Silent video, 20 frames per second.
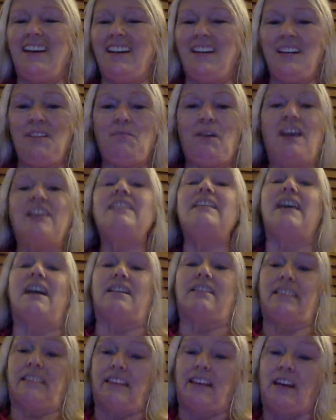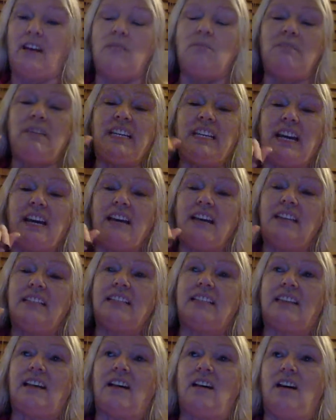Anyway, yes,
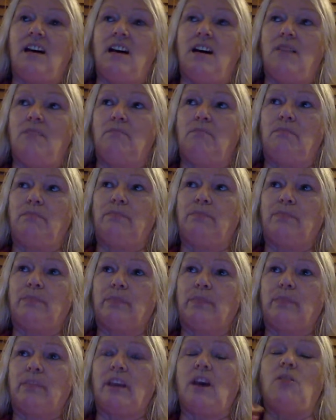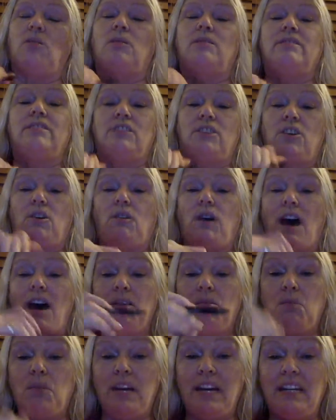because, so
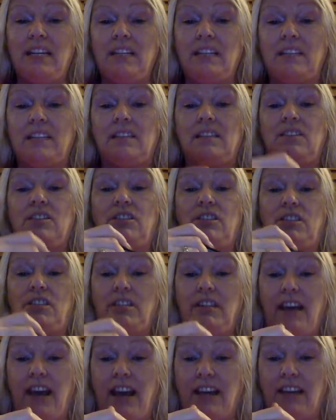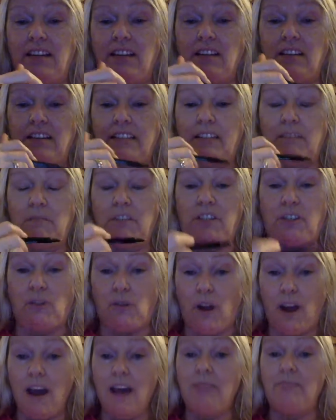I went and
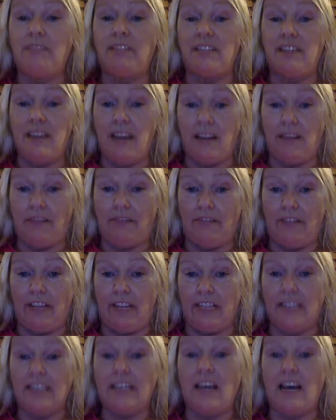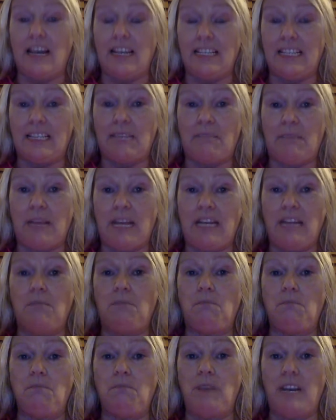subscribed to Netflix. I spent
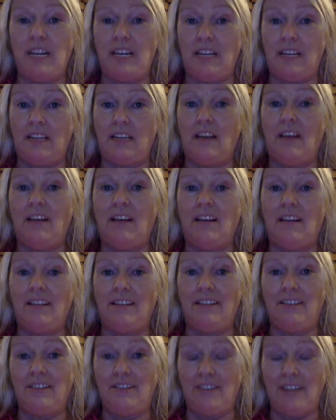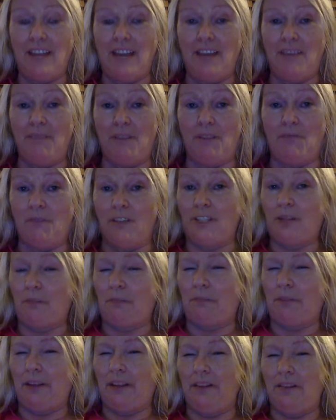money on entertainment, which
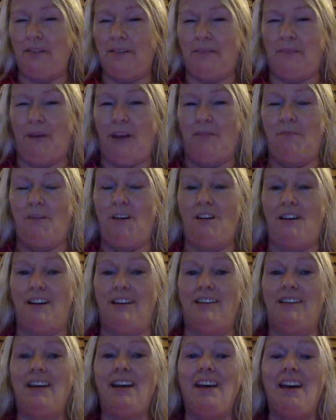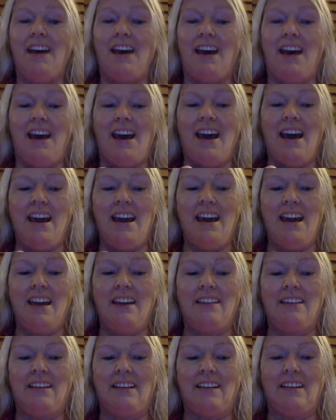blows my mind.
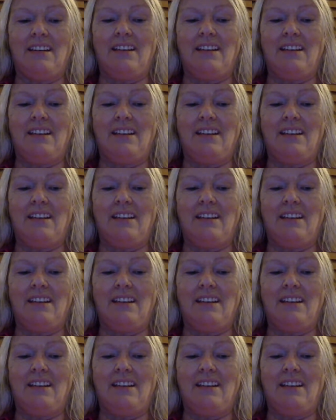And